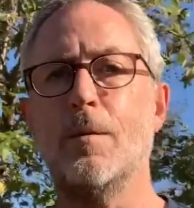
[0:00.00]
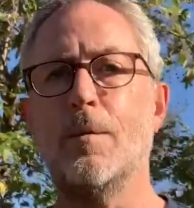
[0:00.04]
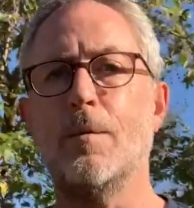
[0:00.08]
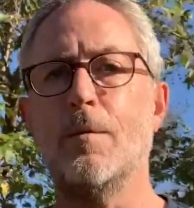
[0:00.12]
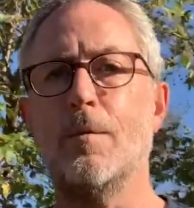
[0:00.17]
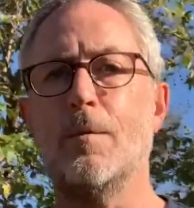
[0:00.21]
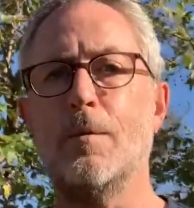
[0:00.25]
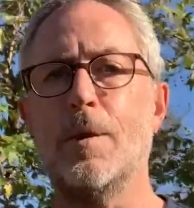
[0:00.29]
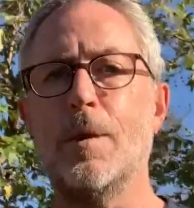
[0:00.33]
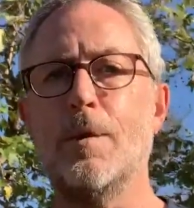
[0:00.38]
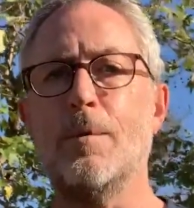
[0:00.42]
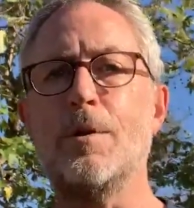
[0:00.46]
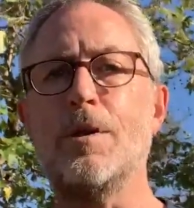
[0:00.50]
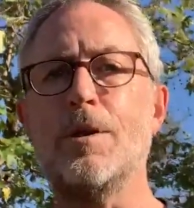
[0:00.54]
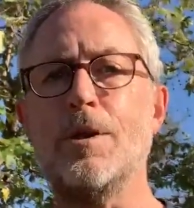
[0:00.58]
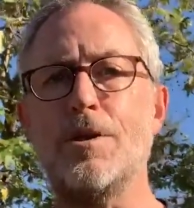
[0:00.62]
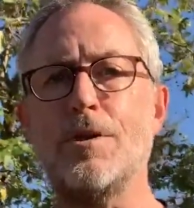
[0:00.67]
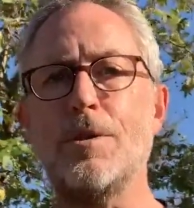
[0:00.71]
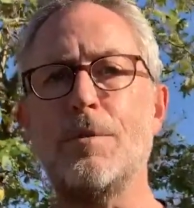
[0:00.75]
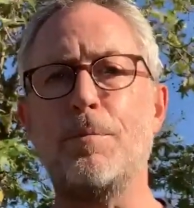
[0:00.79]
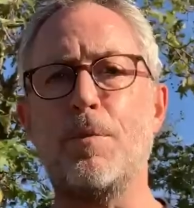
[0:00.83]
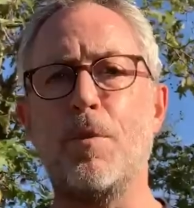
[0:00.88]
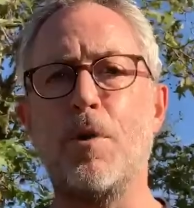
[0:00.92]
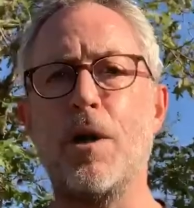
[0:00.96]
We were
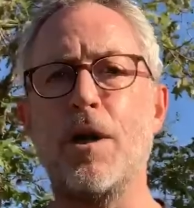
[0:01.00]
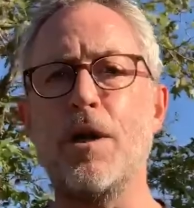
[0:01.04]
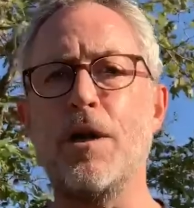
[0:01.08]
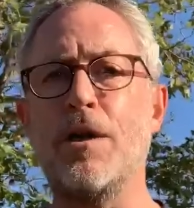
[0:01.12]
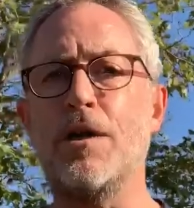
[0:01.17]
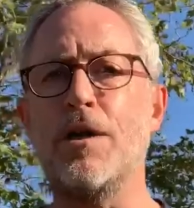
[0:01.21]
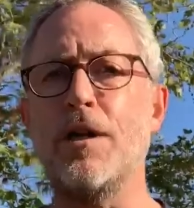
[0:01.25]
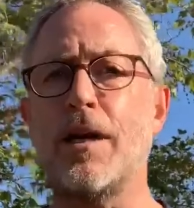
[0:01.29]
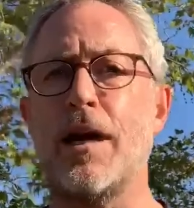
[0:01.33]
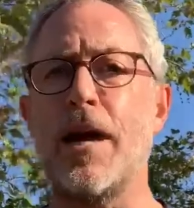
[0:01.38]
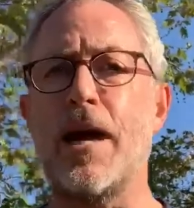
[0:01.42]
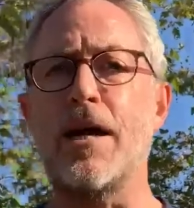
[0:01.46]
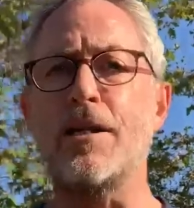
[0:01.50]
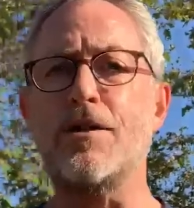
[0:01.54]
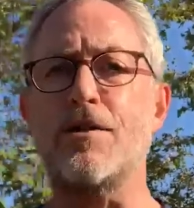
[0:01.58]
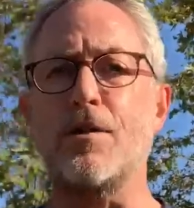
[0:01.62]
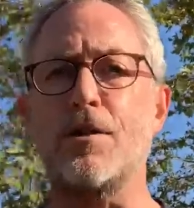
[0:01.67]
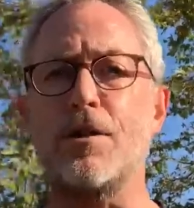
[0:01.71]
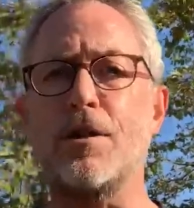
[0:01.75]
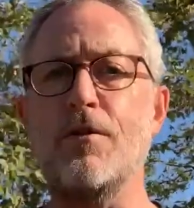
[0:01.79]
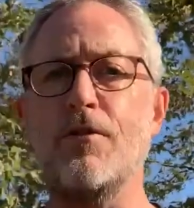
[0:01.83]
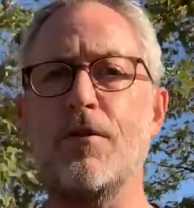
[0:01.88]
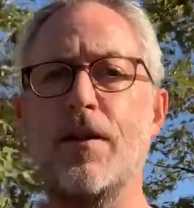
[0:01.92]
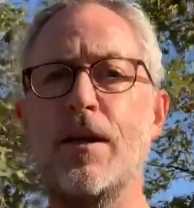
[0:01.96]
disappointed to cancel
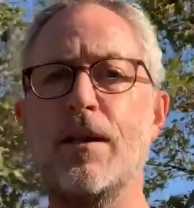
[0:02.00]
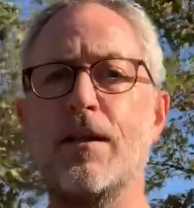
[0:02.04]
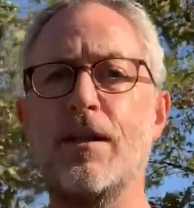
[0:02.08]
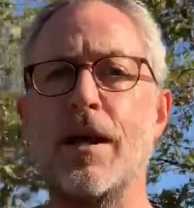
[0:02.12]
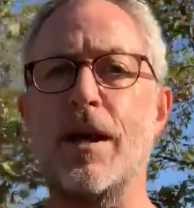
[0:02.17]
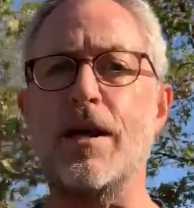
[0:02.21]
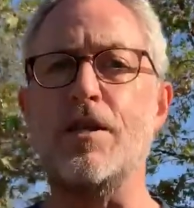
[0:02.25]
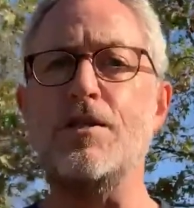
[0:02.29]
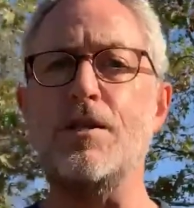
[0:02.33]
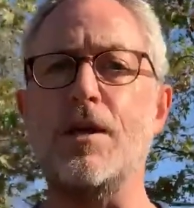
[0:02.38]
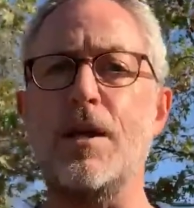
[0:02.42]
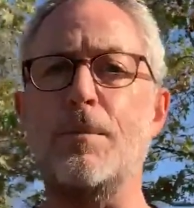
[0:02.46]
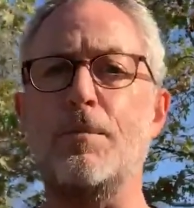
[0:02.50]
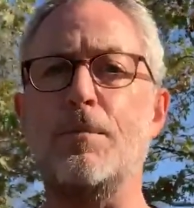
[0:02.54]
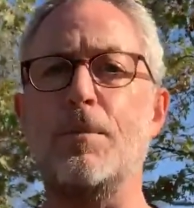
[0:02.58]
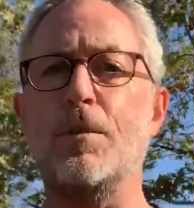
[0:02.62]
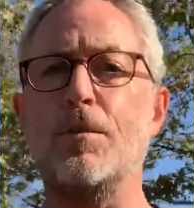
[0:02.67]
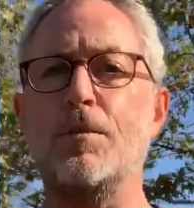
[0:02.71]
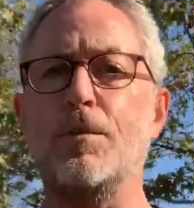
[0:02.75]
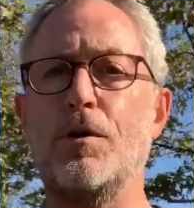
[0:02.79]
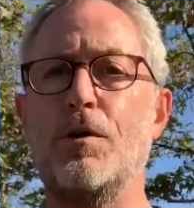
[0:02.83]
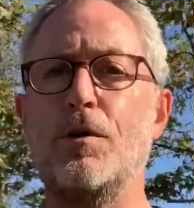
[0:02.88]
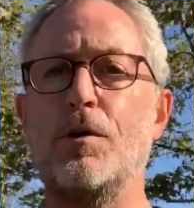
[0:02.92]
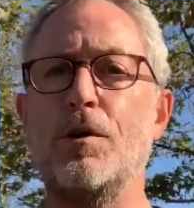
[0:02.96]
the event last April
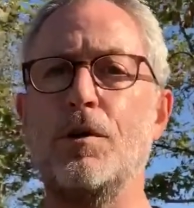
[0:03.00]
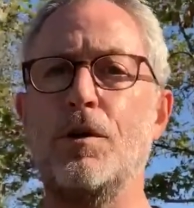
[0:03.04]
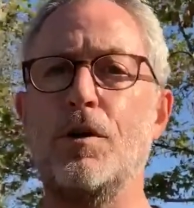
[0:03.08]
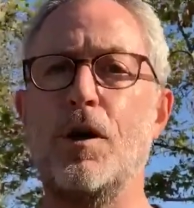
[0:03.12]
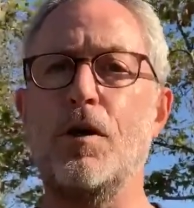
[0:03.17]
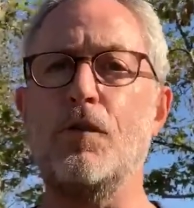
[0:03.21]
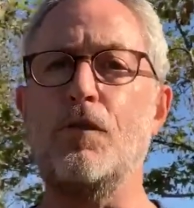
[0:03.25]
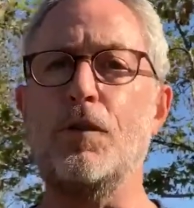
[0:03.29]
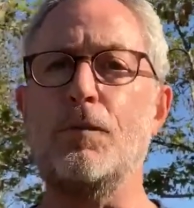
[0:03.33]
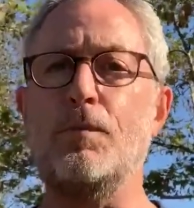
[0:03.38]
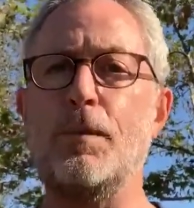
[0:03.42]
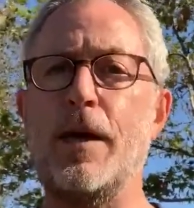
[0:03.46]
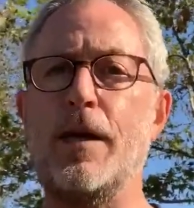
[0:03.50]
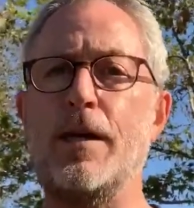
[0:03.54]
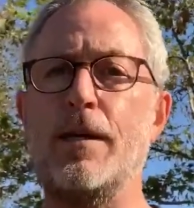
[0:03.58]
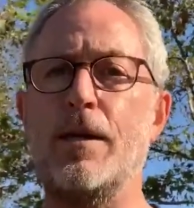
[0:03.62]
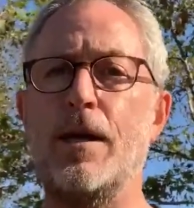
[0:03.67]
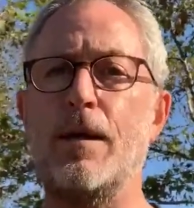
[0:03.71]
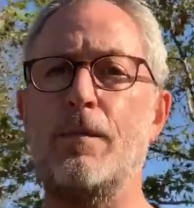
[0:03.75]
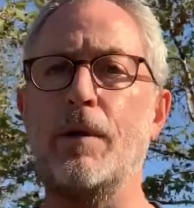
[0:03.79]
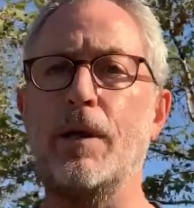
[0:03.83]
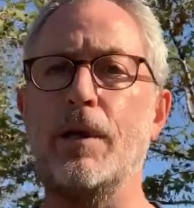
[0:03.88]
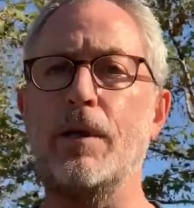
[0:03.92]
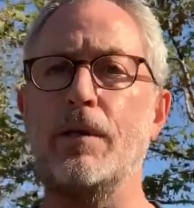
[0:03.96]
due to the COVID
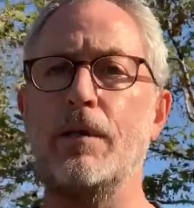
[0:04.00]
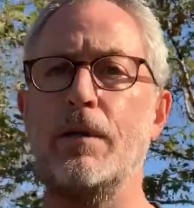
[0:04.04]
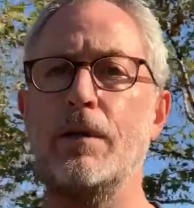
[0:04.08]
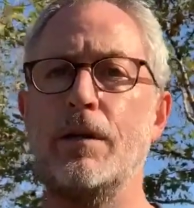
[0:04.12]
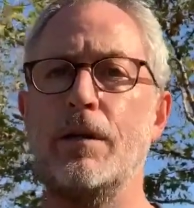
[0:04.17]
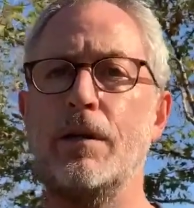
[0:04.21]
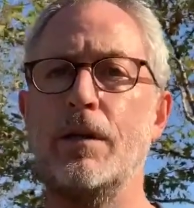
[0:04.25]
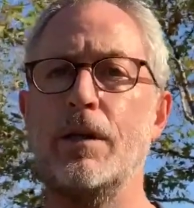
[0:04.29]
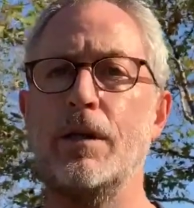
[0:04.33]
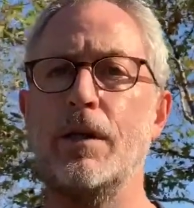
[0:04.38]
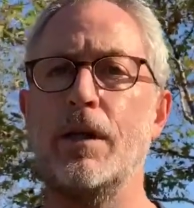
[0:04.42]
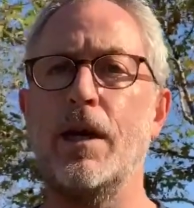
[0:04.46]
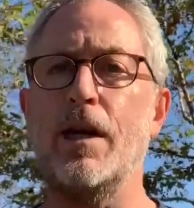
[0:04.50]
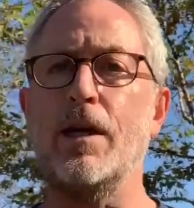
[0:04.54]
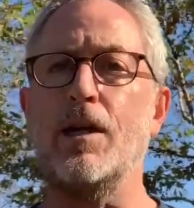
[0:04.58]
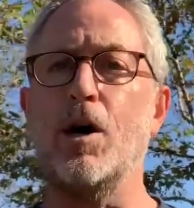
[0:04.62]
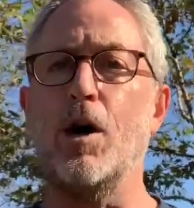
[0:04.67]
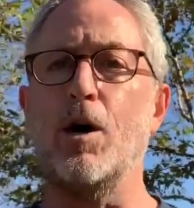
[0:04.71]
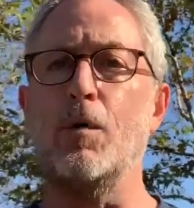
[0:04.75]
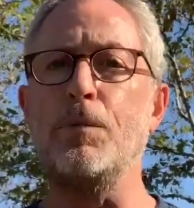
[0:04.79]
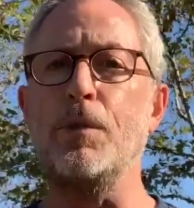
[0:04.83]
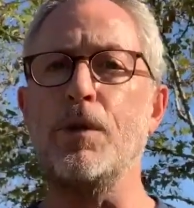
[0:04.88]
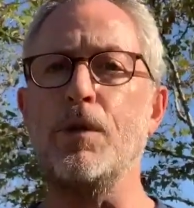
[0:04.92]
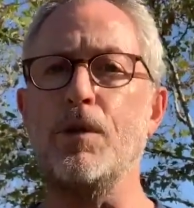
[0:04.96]
pandemic, and
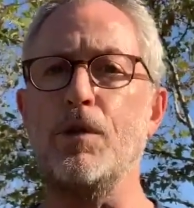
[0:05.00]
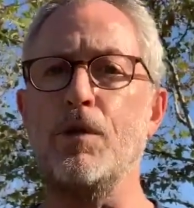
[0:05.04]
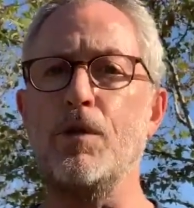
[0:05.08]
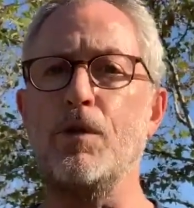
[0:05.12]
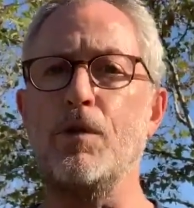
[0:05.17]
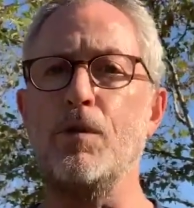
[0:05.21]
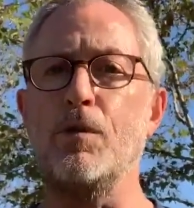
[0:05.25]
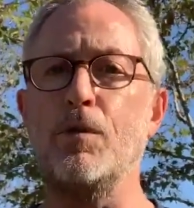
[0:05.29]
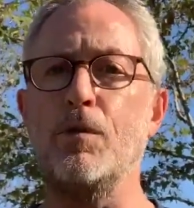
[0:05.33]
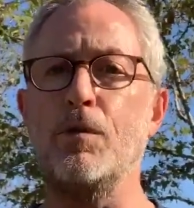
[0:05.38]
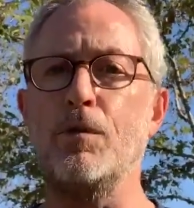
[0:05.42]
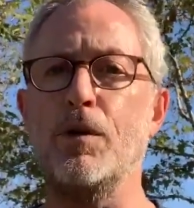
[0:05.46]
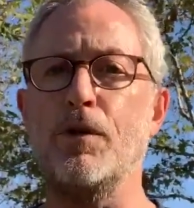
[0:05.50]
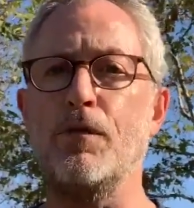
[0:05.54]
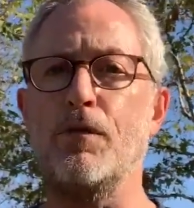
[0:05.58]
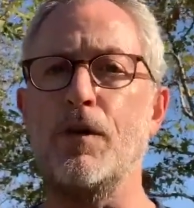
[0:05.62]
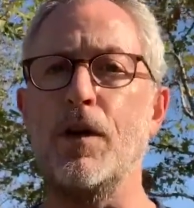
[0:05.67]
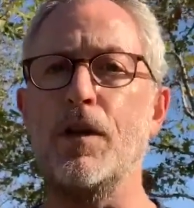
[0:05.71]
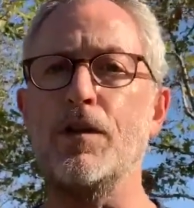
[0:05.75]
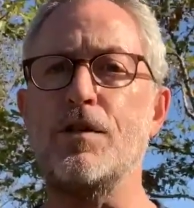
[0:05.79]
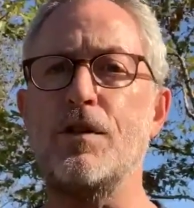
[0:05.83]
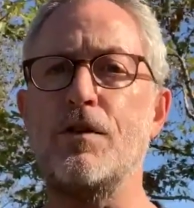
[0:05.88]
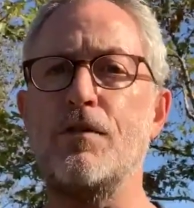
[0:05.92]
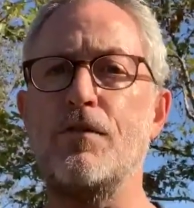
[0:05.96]
hope that you, your
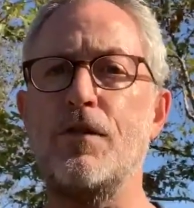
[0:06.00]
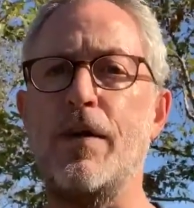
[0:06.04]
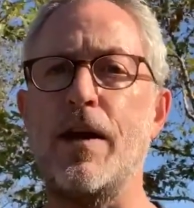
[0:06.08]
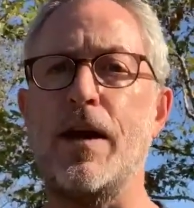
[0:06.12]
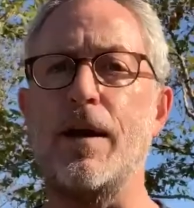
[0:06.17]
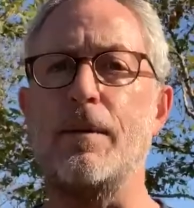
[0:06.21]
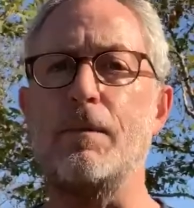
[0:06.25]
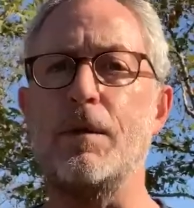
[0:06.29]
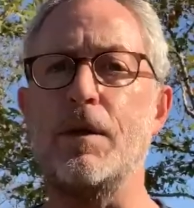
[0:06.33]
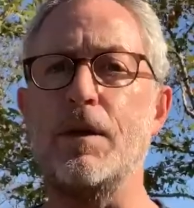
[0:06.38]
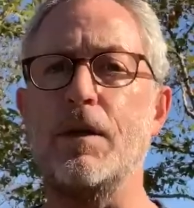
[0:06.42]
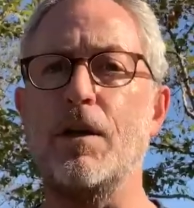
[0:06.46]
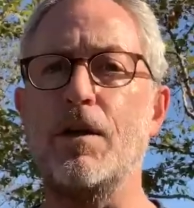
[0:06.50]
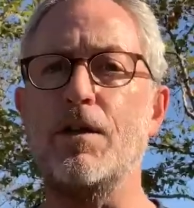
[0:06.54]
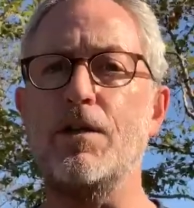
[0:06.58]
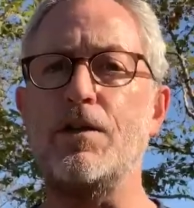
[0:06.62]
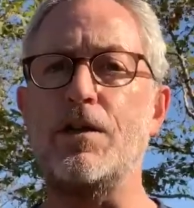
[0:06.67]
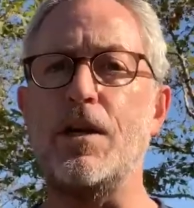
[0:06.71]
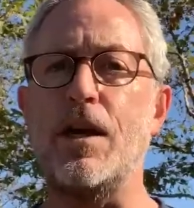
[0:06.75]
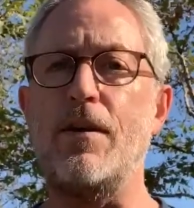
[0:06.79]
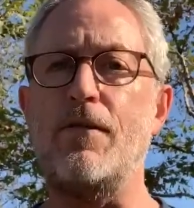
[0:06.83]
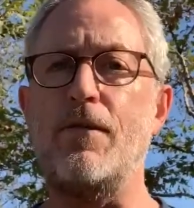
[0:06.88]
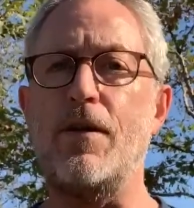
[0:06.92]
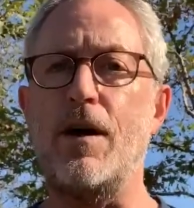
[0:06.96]
friends, and family are
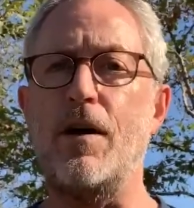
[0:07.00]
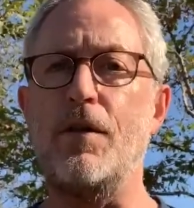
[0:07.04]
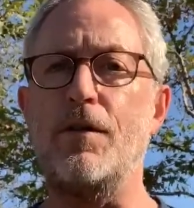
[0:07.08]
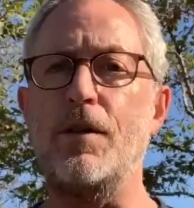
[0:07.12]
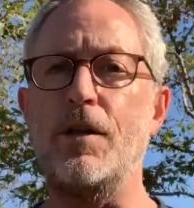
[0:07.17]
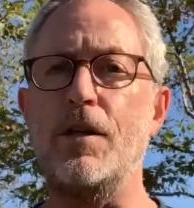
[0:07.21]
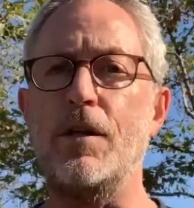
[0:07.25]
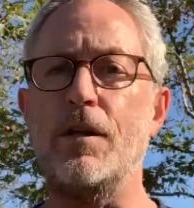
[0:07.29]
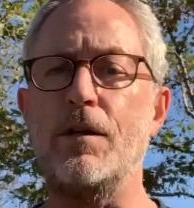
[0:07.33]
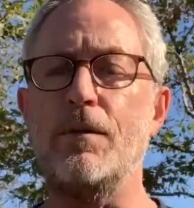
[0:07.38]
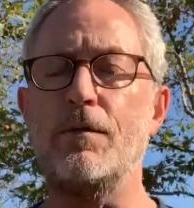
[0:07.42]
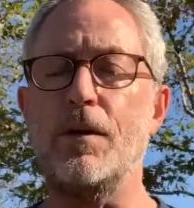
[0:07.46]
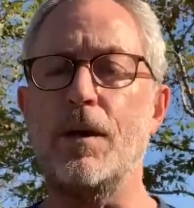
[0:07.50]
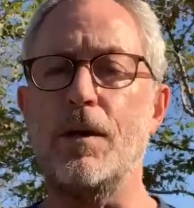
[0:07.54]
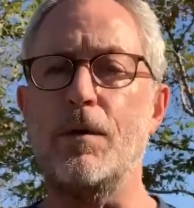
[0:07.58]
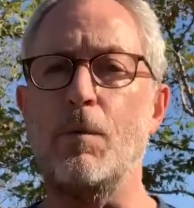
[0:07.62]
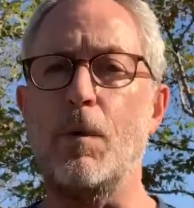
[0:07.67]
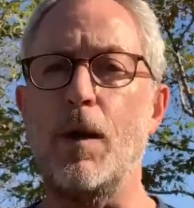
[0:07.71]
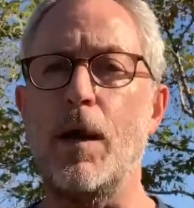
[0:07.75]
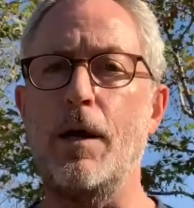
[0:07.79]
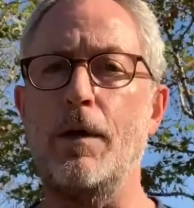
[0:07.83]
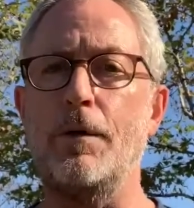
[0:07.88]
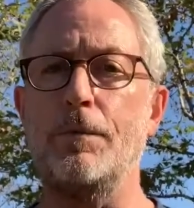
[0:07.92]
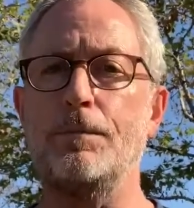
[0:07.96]
safe, healthy, and
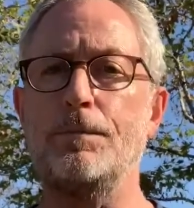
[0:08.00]
well.